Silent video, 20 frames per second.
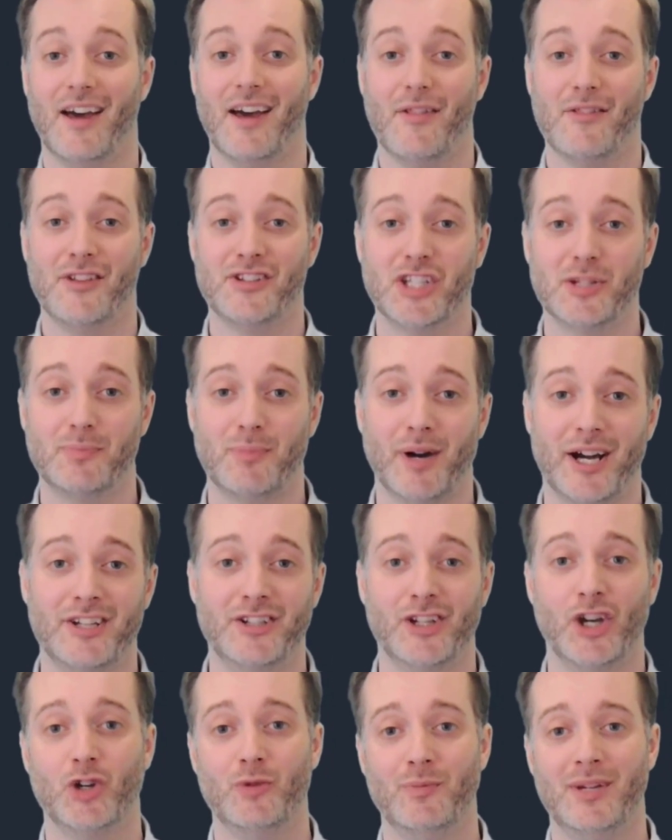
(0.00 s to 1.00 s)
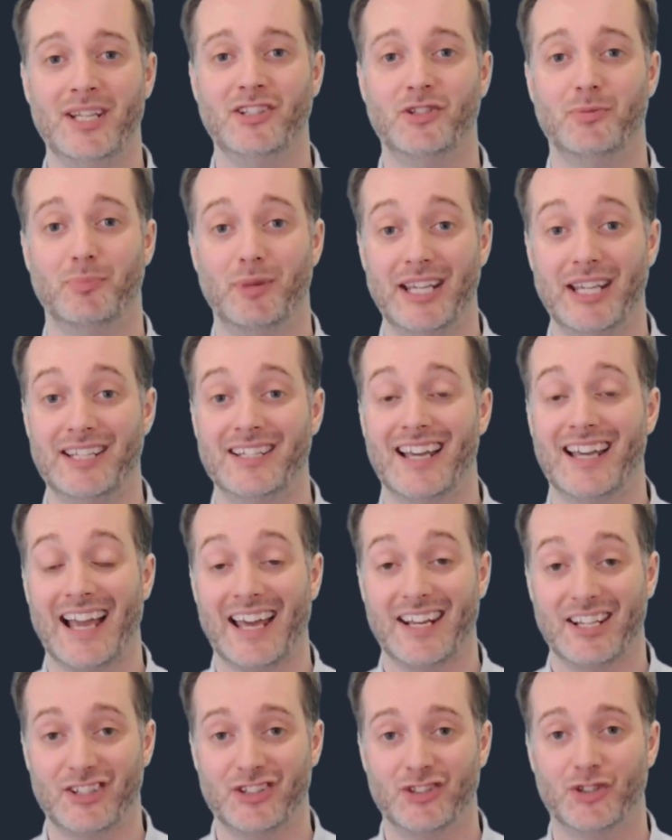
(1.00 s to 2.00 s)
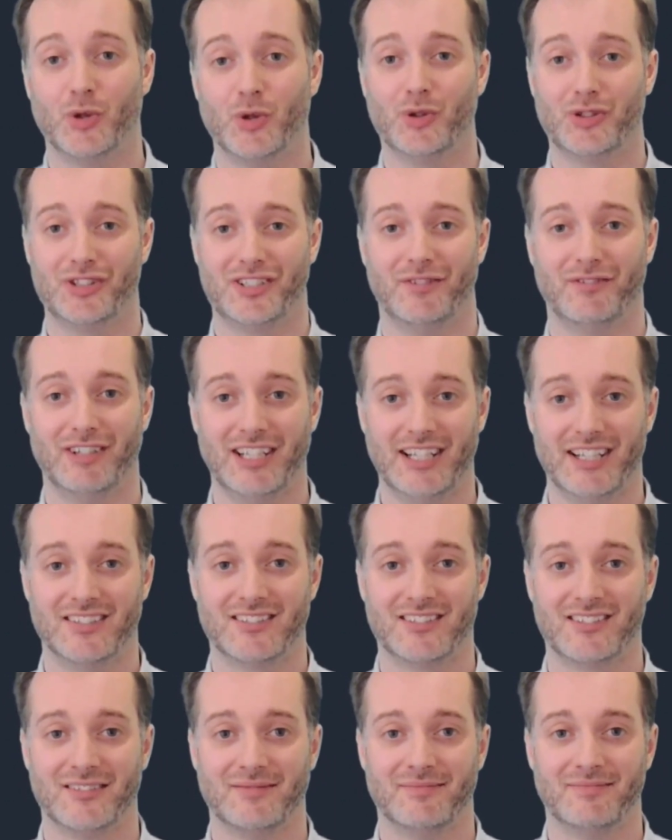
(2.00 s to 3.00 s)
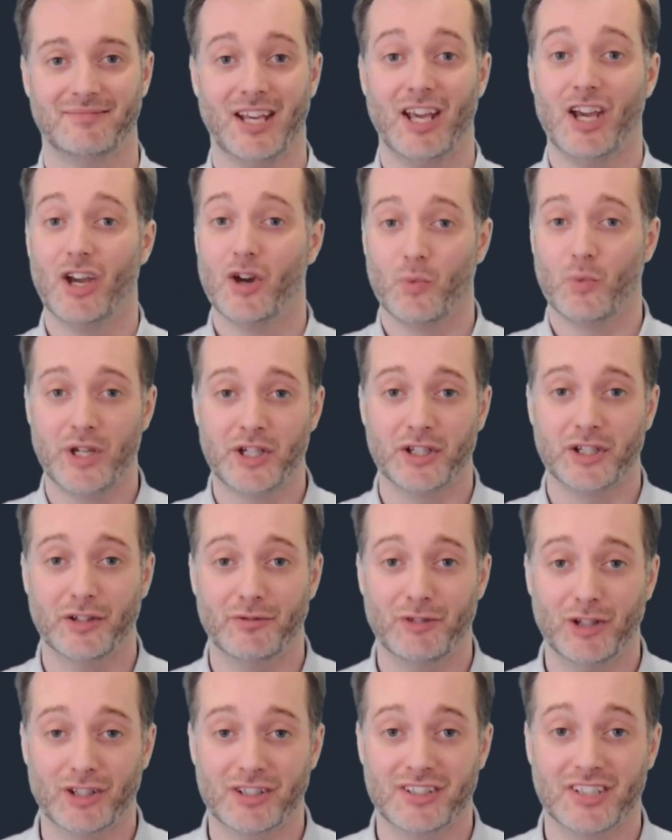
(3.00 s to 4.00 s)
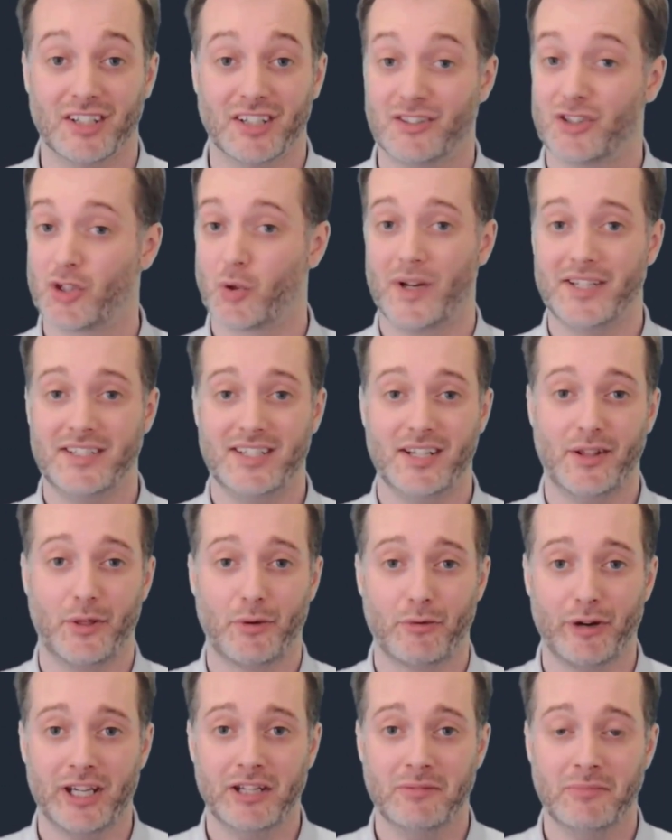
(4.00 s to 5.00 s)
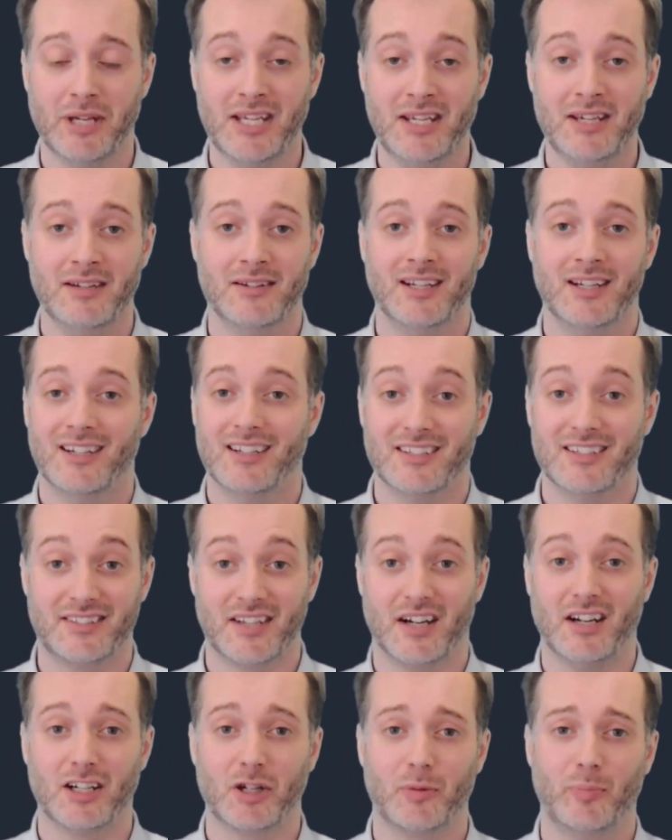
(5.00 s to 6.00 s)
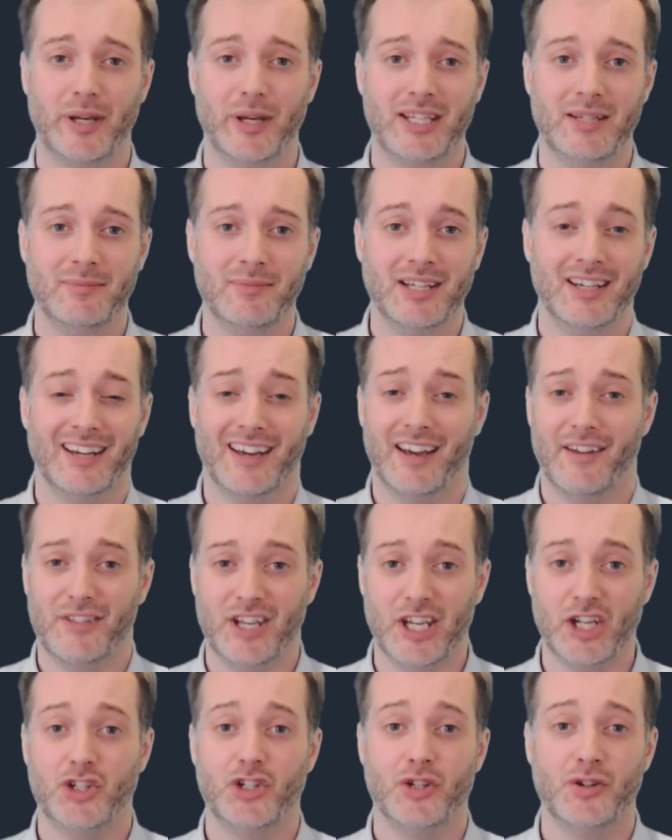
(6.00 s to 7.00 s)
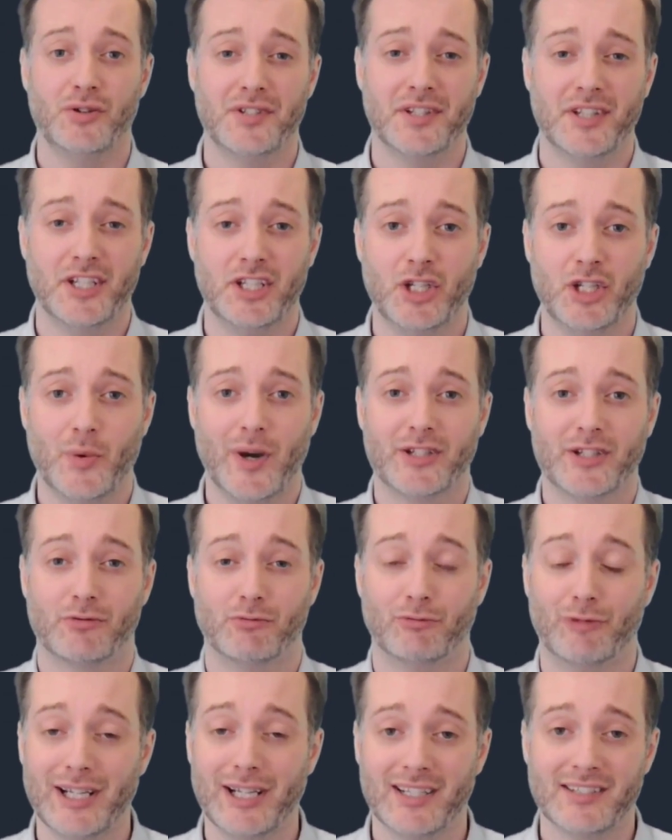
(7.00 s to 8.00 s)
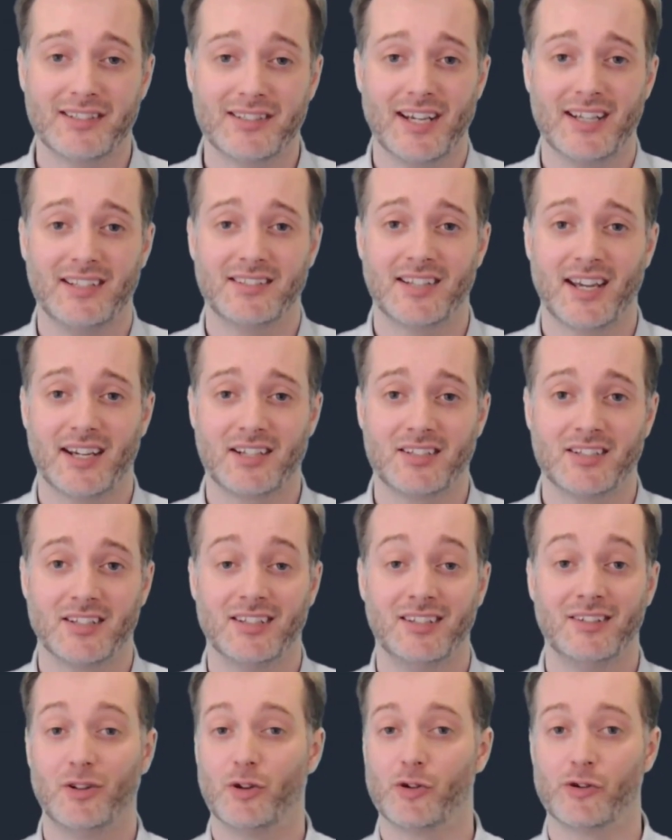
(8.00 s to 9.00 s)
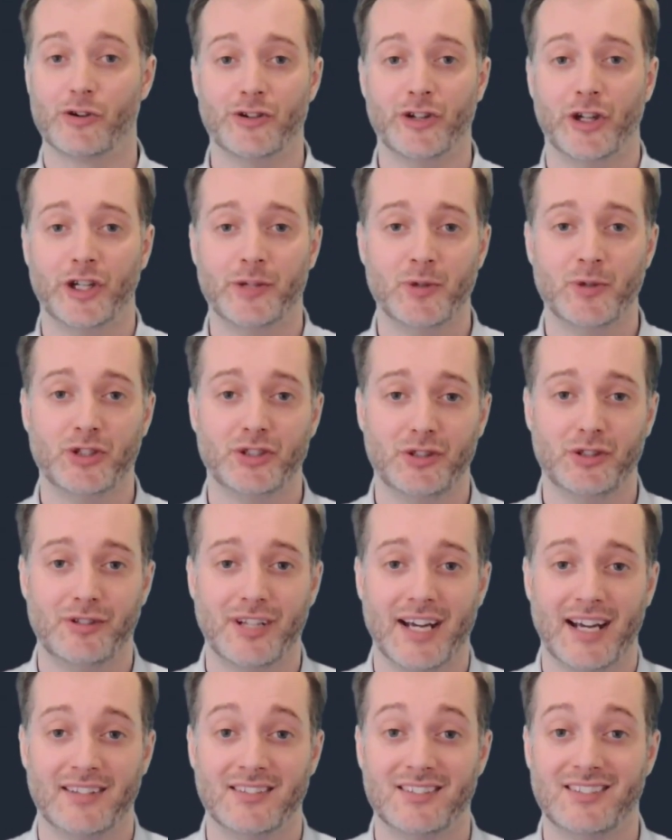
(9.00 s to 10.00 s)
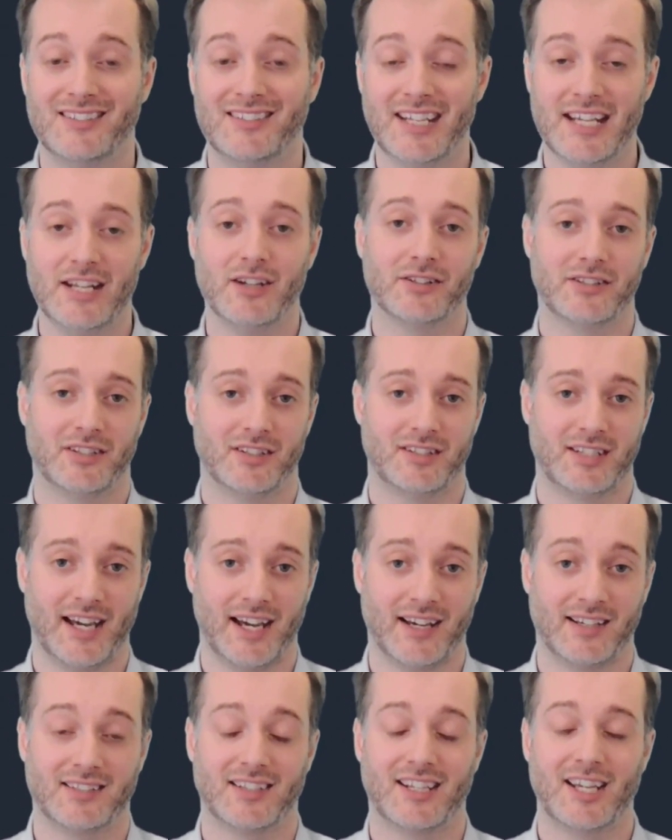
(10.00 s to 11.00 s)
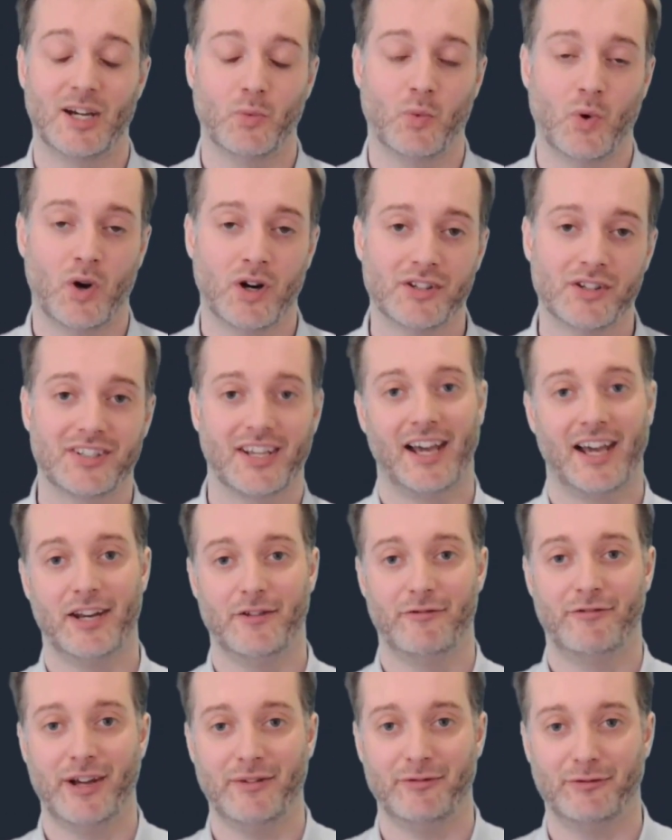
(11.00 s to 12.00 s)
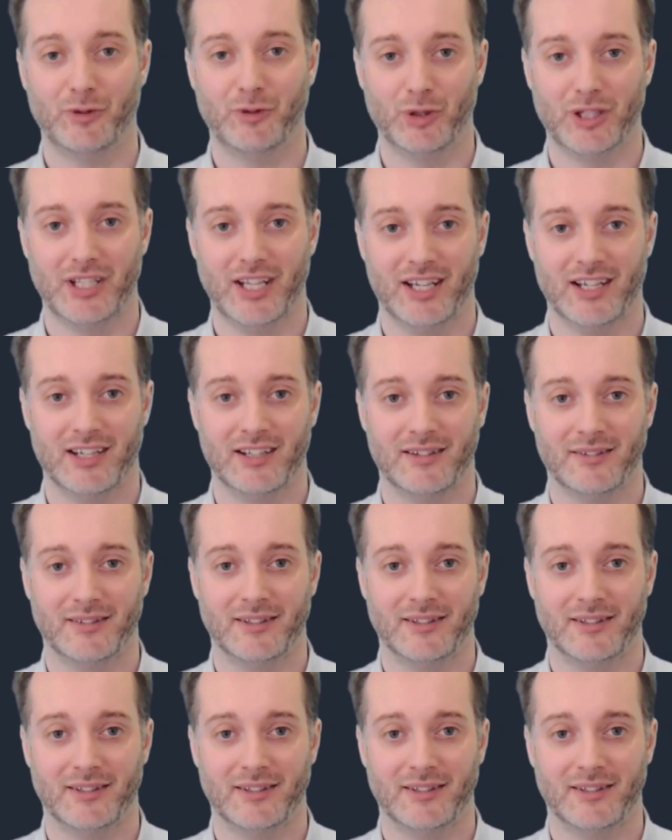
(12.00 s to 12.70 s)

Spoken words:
This has by no means been an exhaustive list. We could have looked at 23andMe, Darkbeam, the issues in the US real estate sector, or anonymous Sudan's DDoS attacks. It was an eventful year.